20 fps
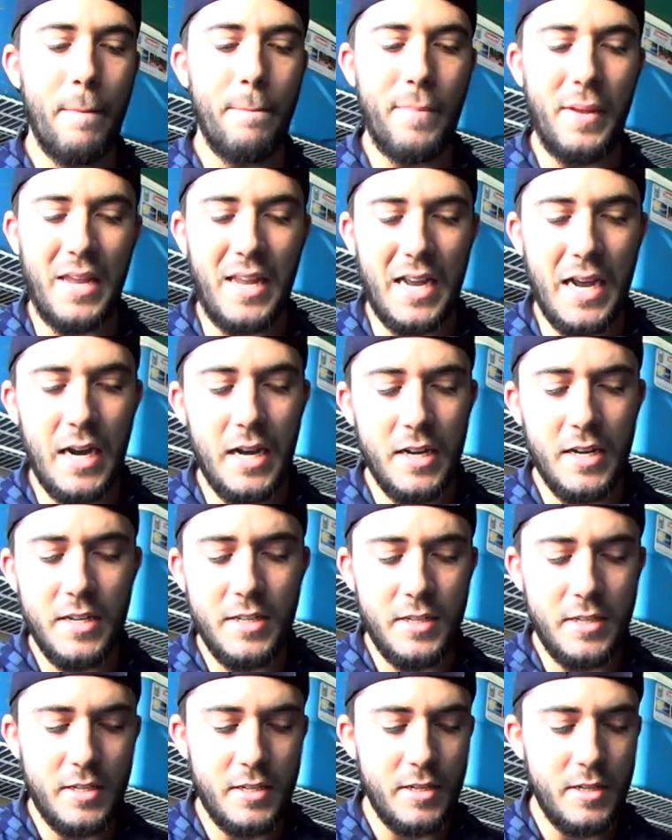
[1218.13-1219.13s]

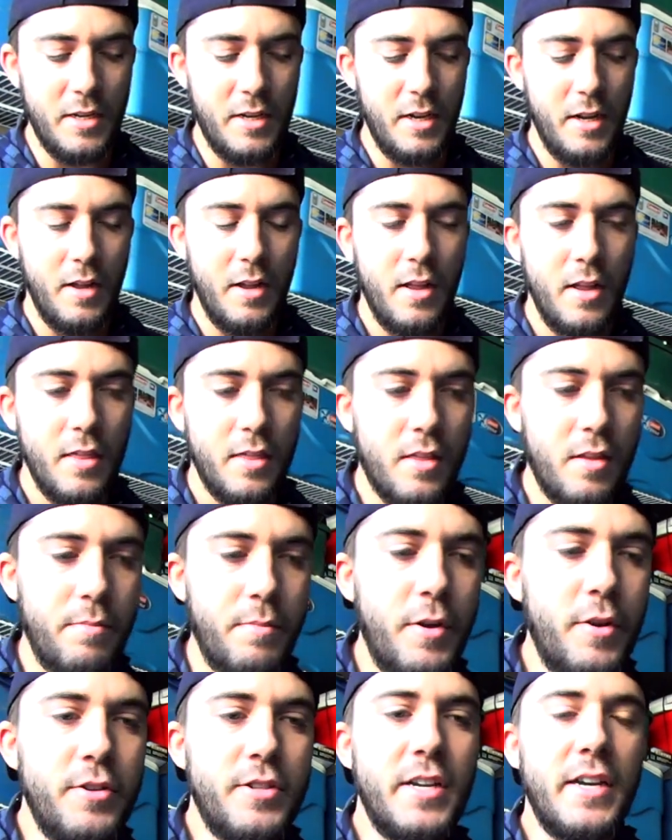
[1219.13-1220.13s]
because the
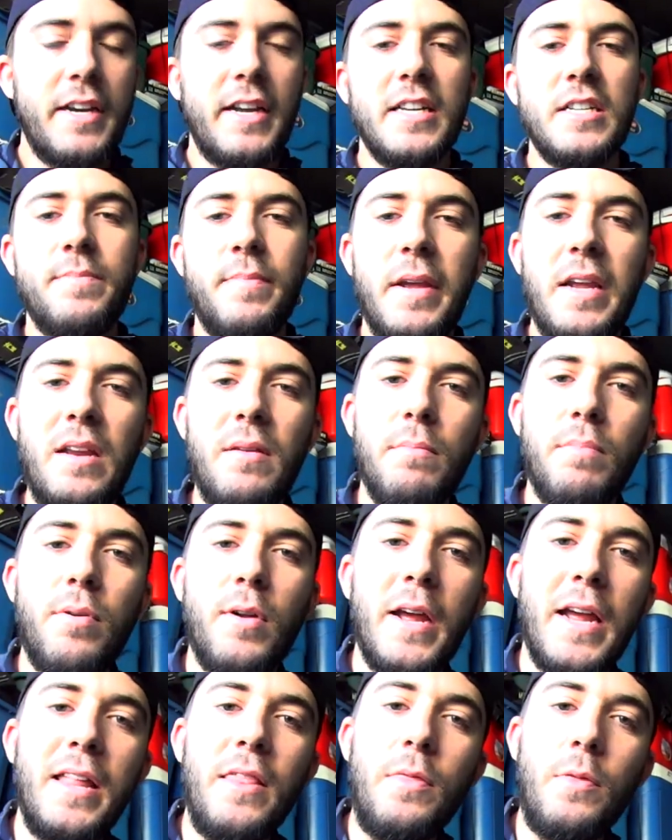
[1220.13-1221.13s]
music is being
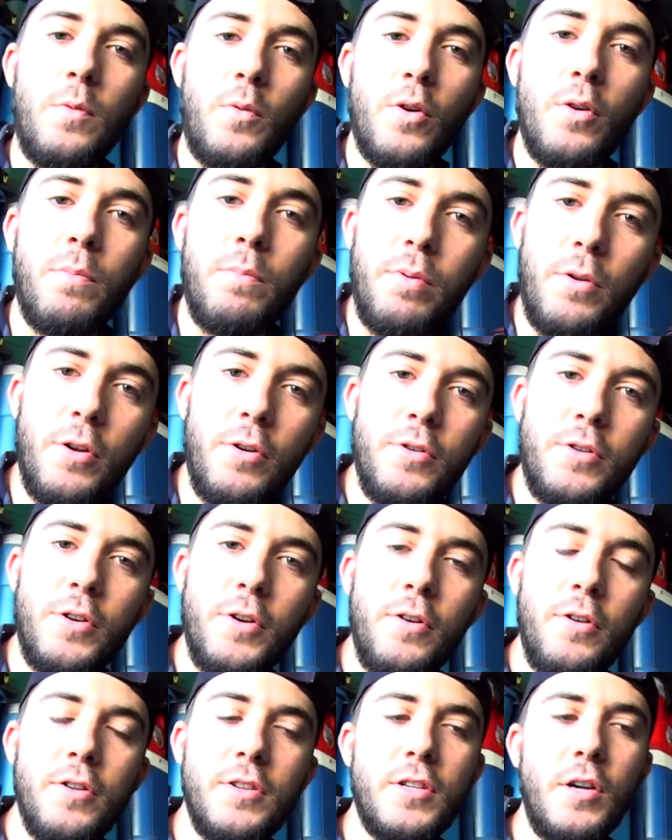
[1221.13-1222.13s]
played through
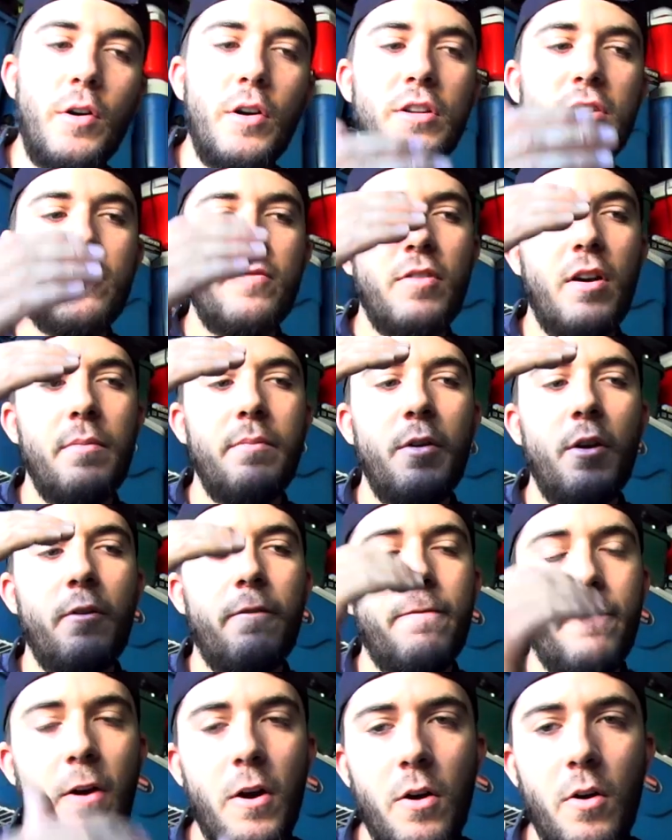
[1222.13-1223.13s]
Bluetooth, so it's from your
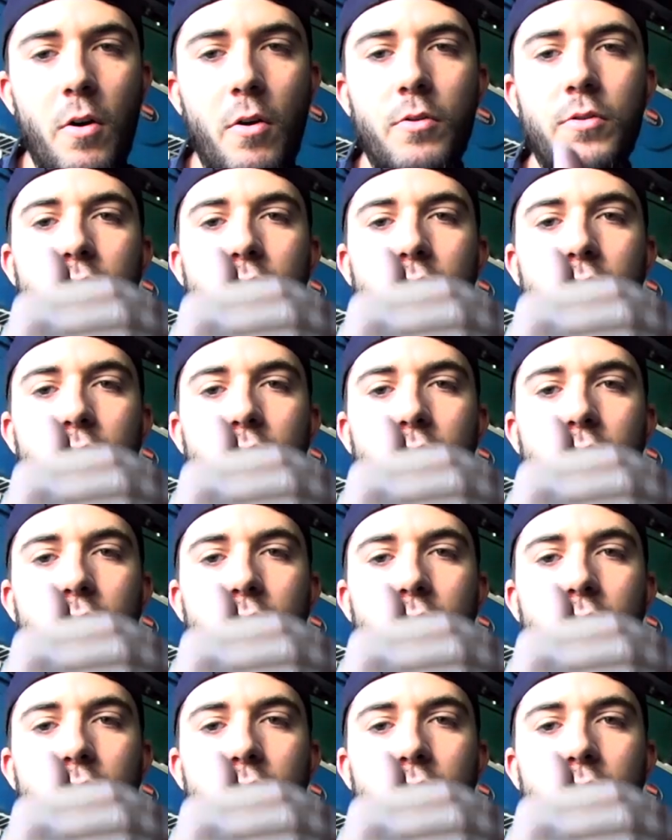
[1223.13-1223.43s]
phone